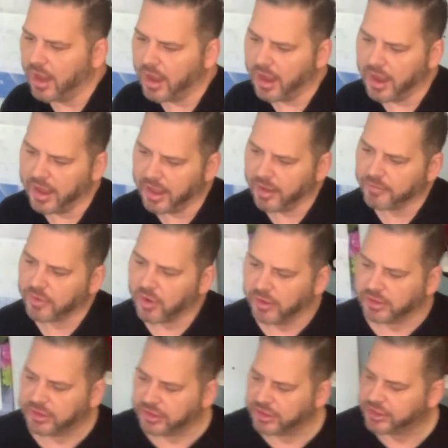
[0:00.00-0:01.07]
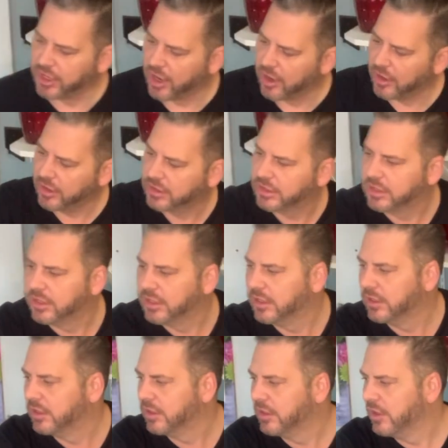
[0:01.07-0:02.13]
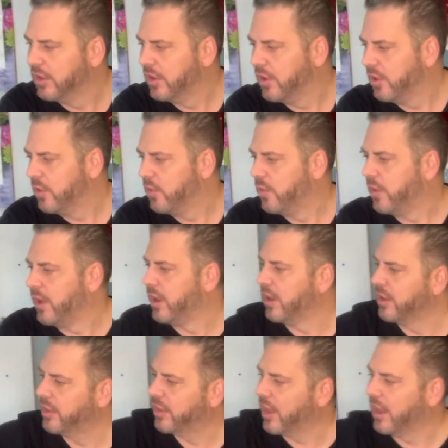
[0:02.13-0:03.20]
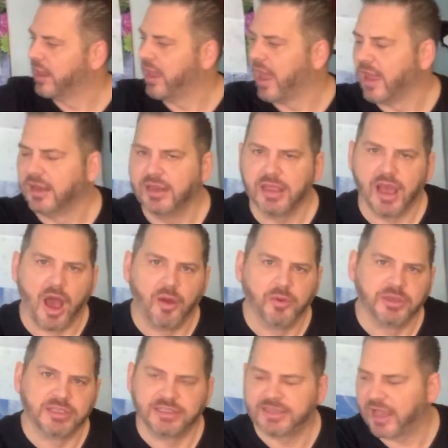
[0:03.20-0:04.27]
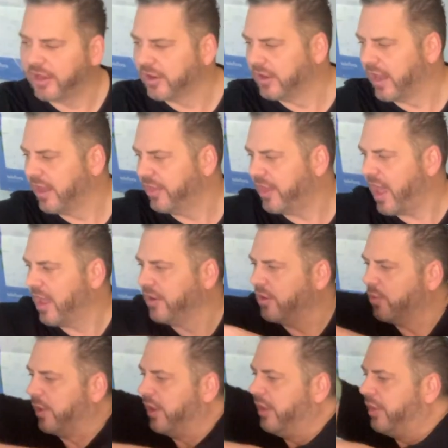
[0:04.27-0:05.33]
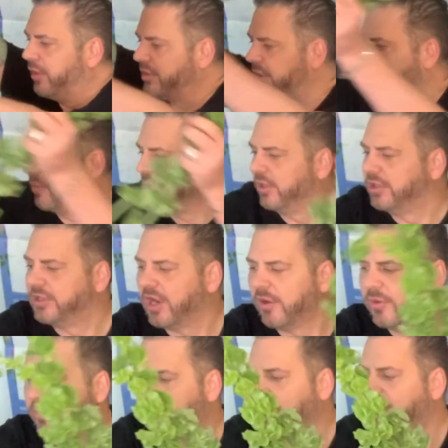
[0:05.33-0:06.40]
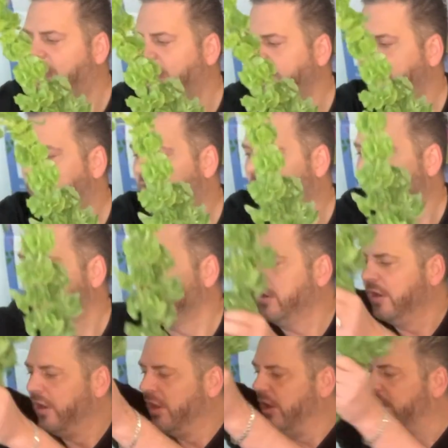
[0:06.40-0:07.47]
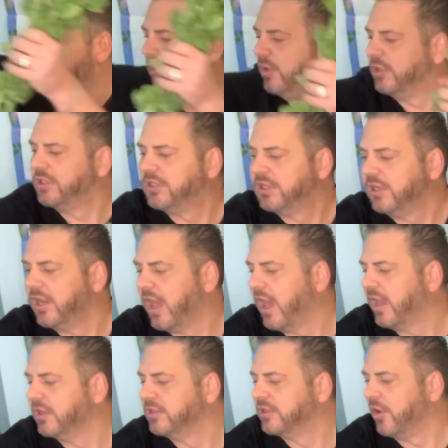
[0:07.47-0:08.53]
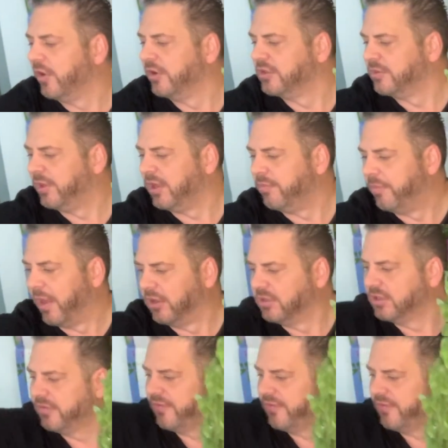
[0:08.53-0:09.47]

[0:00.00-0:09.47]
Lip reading: I am going to start with, again, always set your length and your width. So I'm going to start with my line flower, which today is going to be Bells of